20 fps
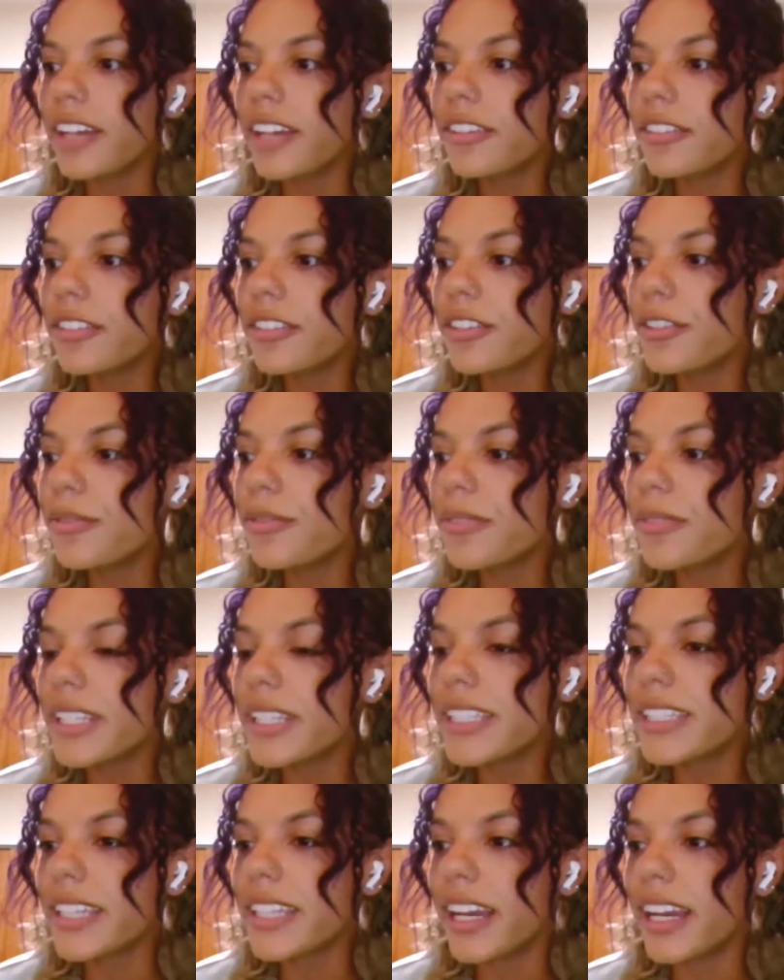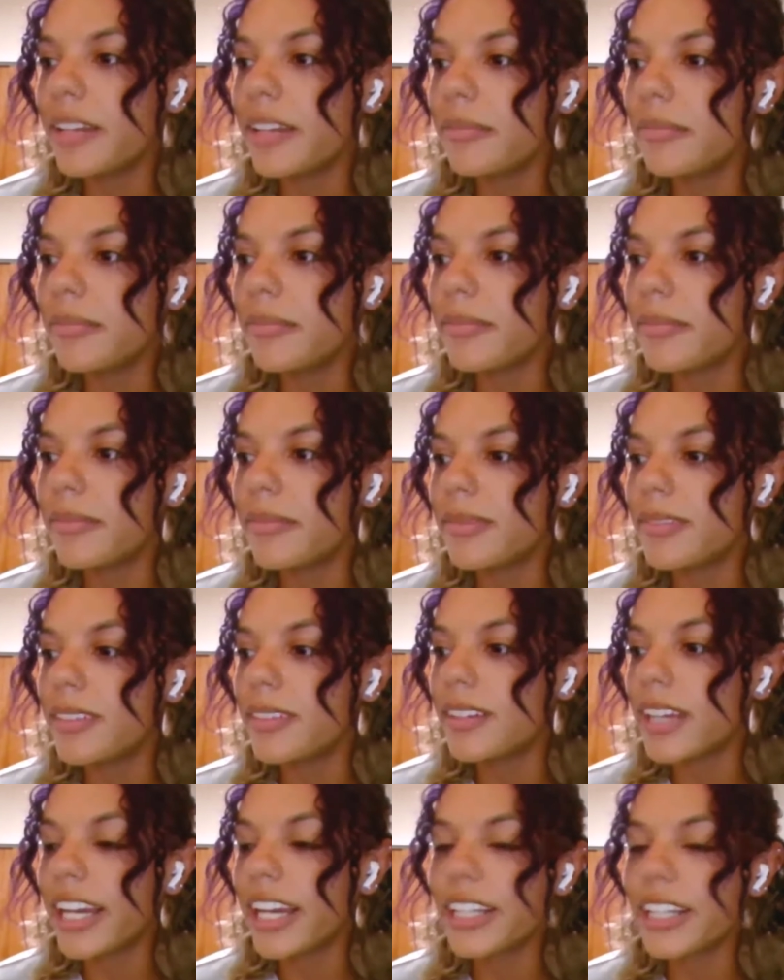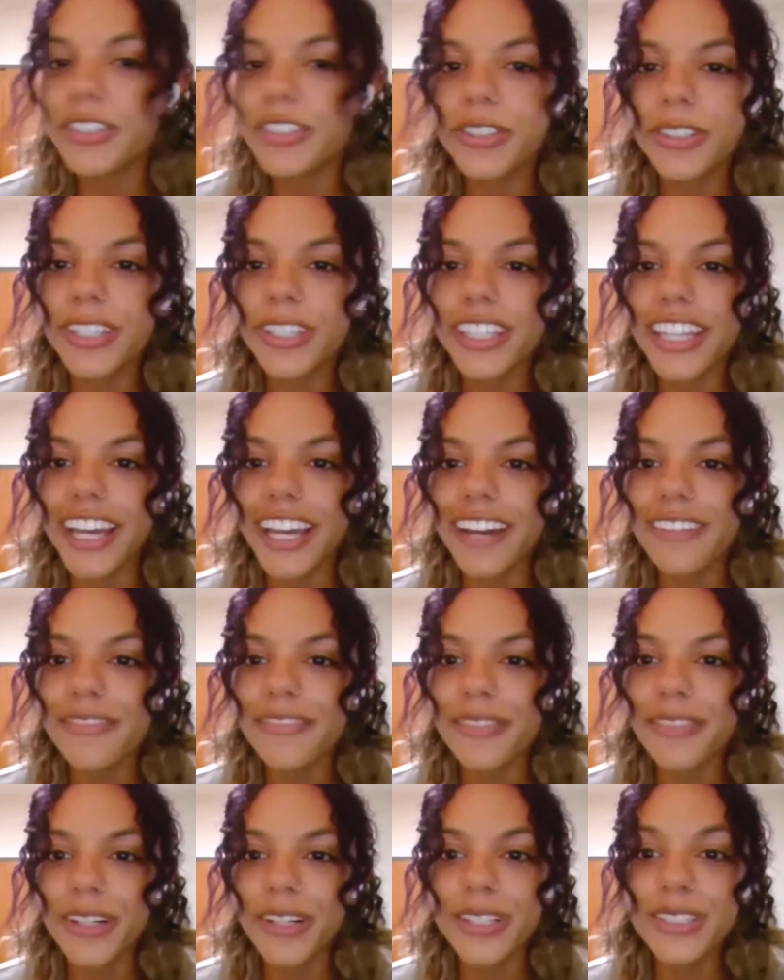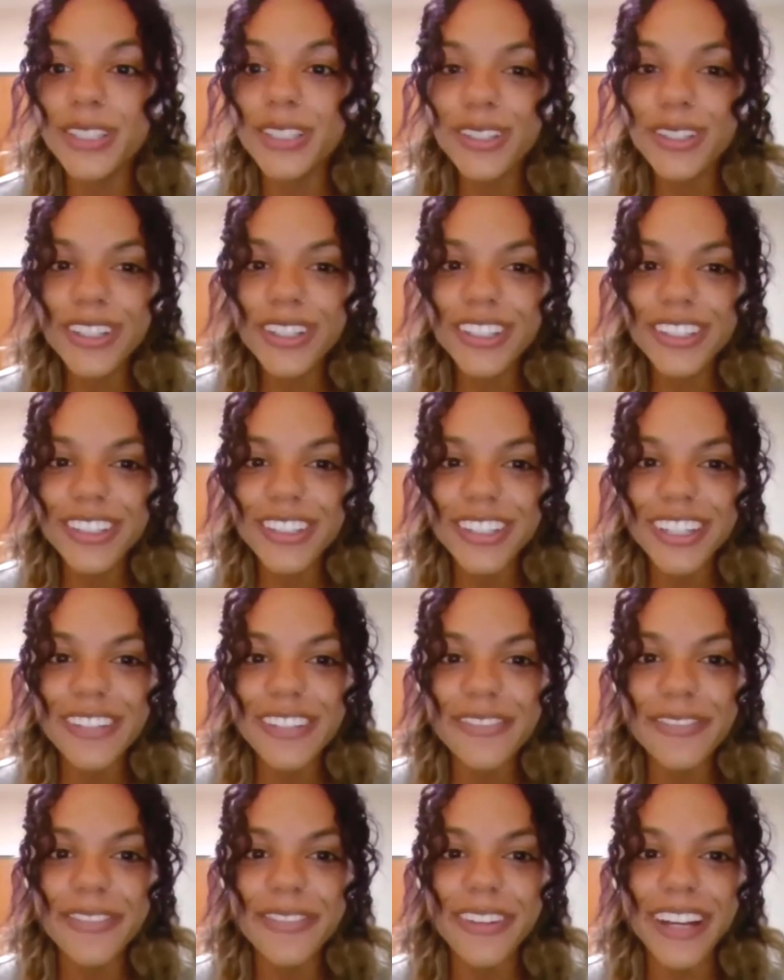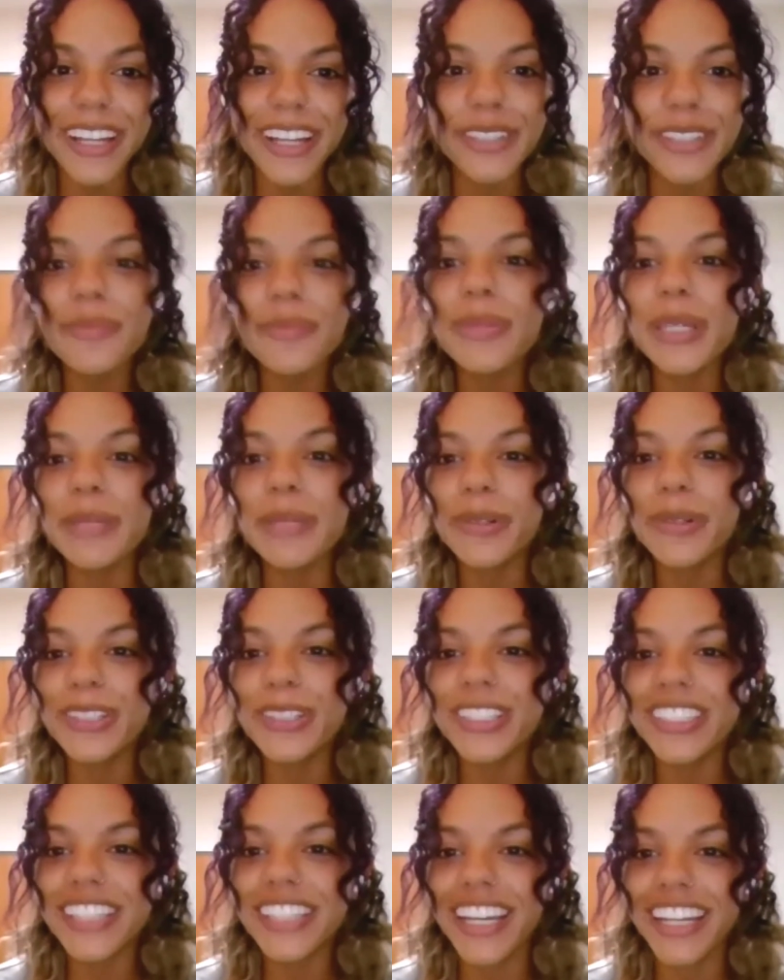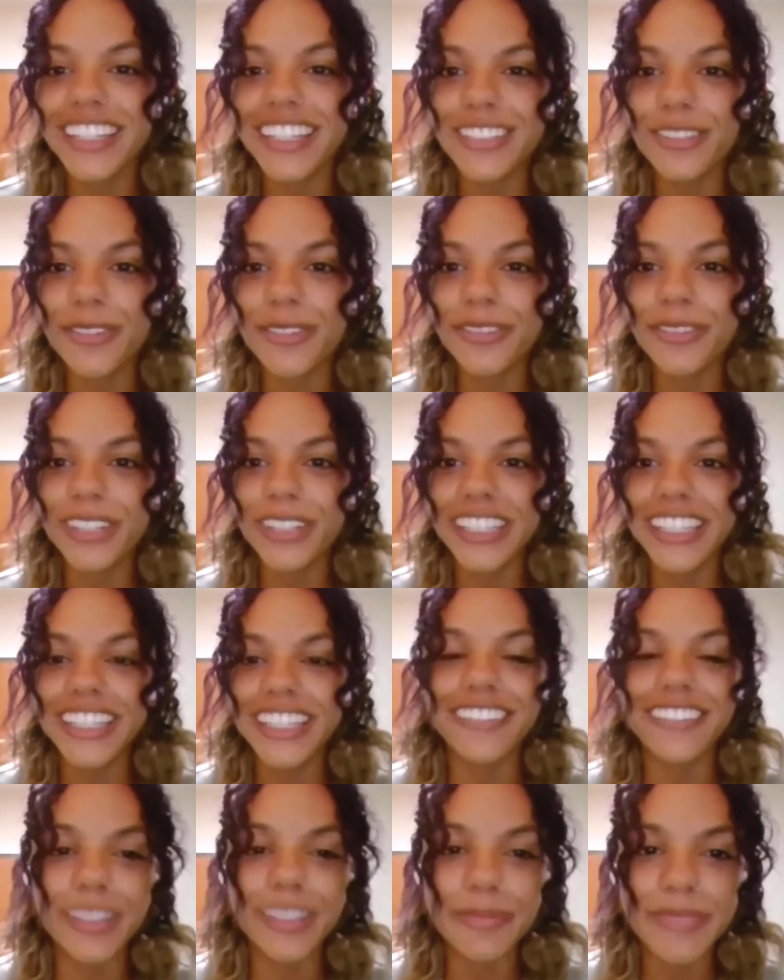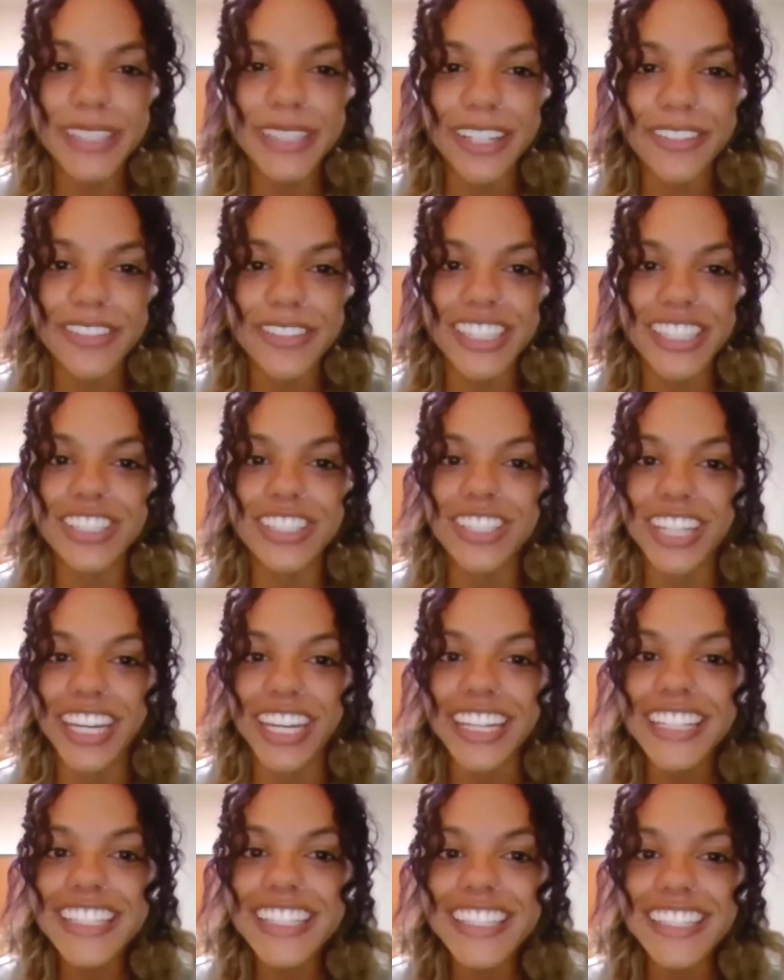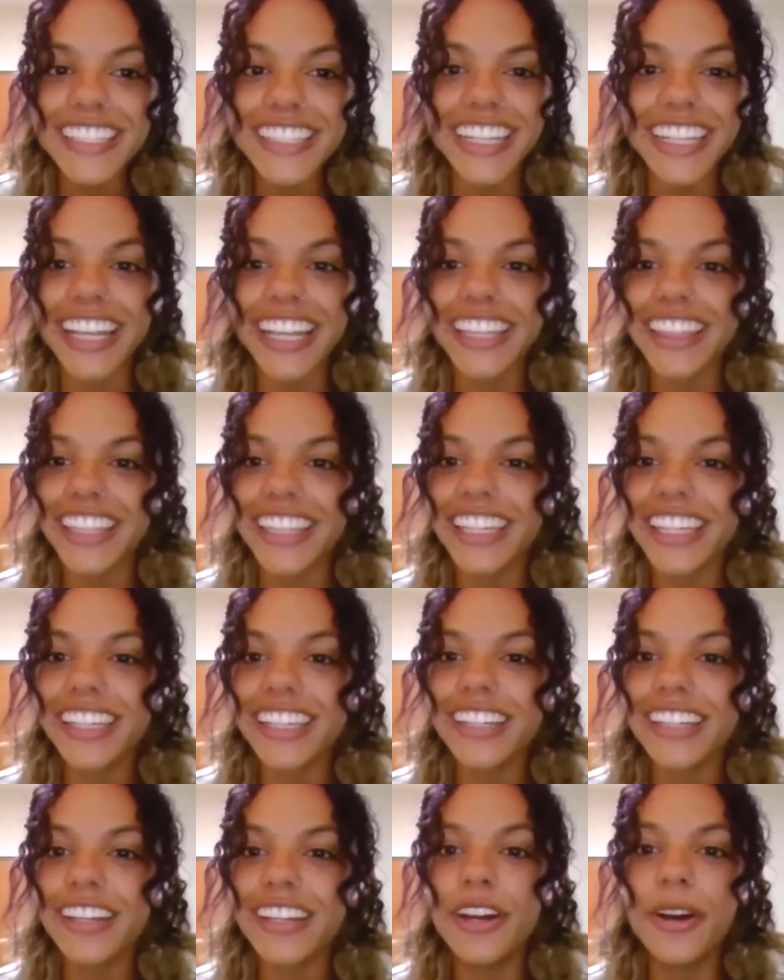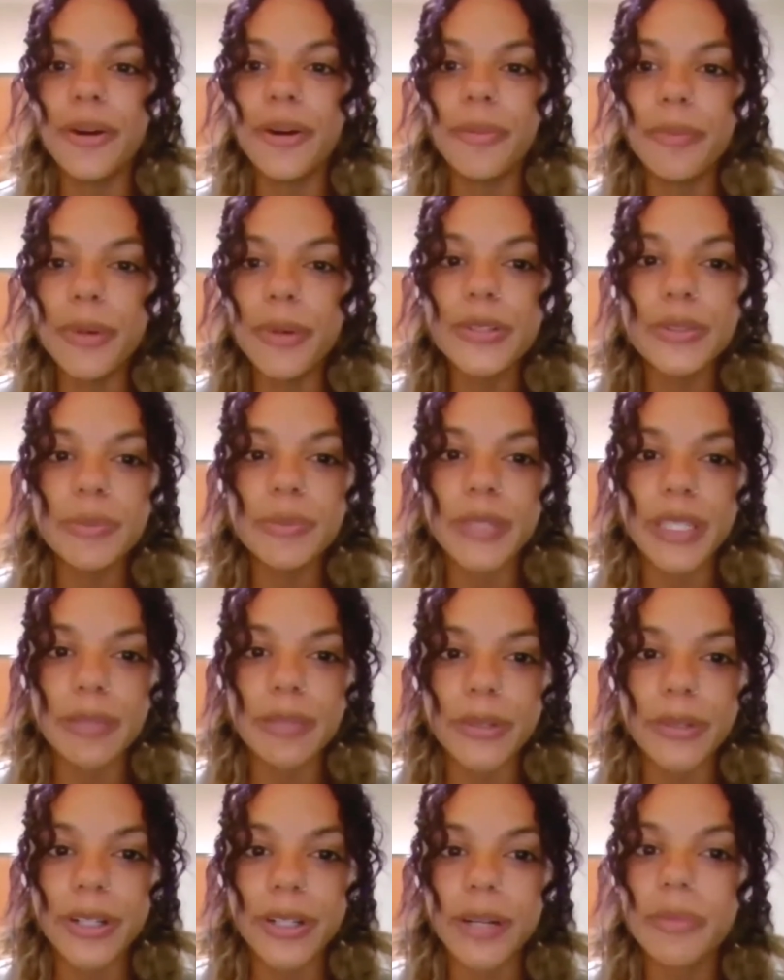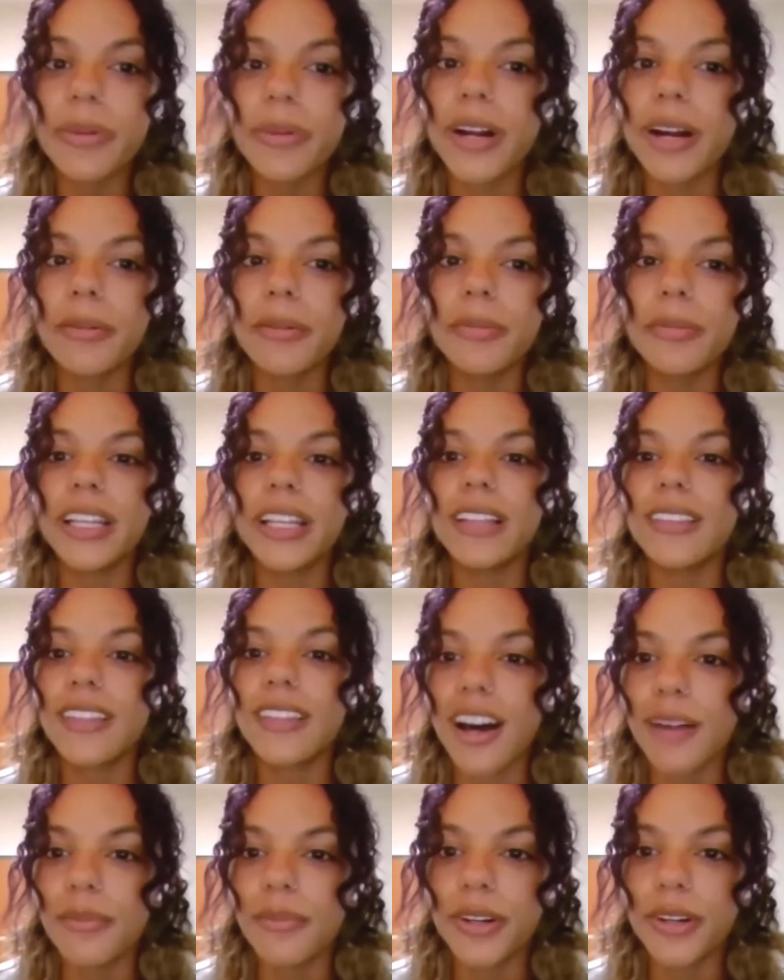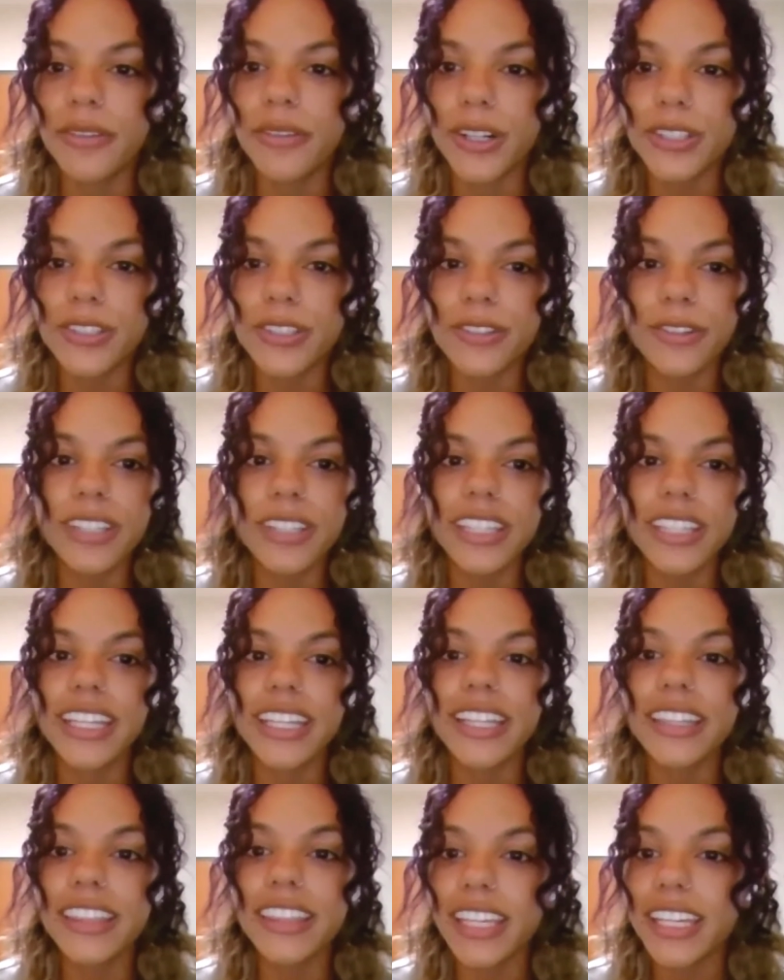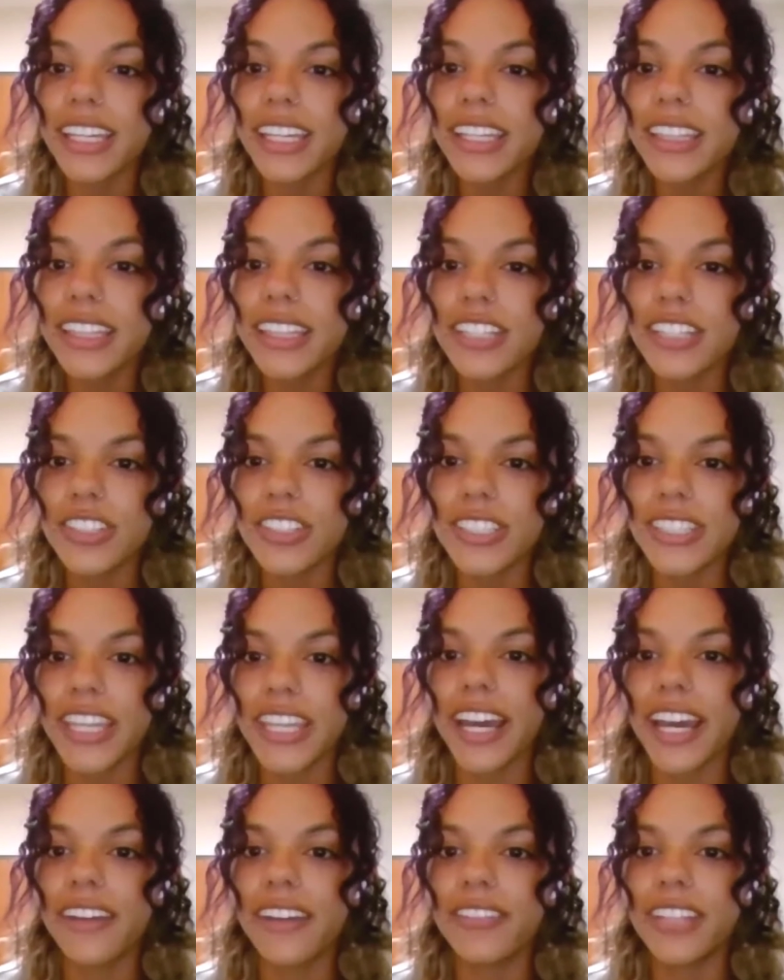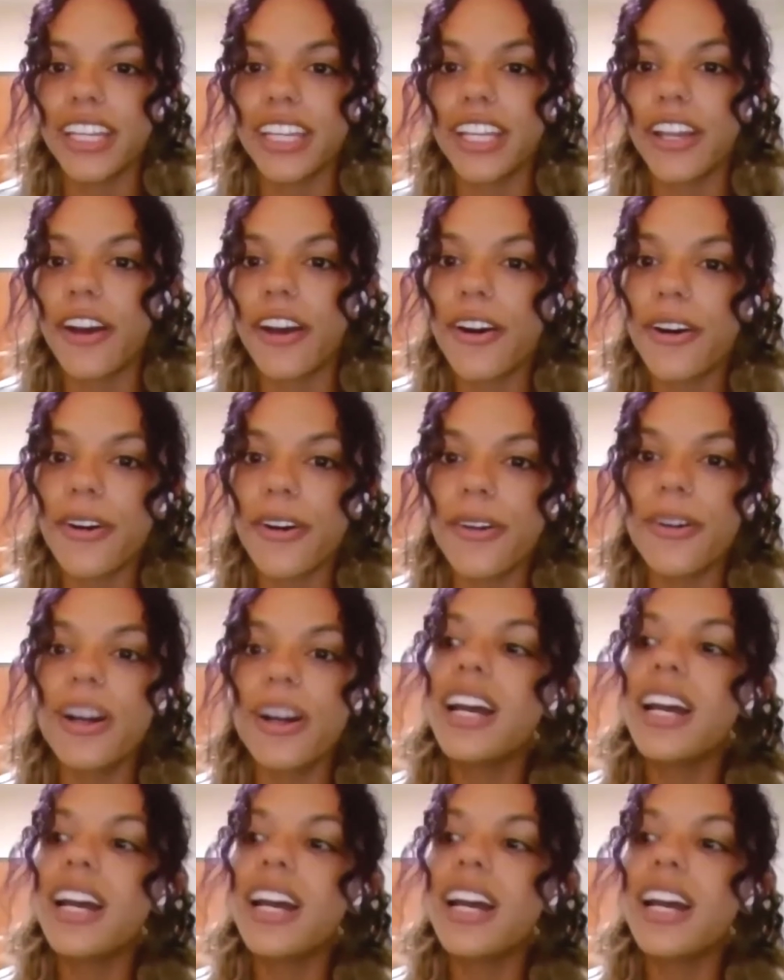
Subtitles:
don't know if I'm actually that versatile or if other people just kind of don't really give themselves the chance. Like, I think most people are probably a lot more versatile than they think. They just have like, oh,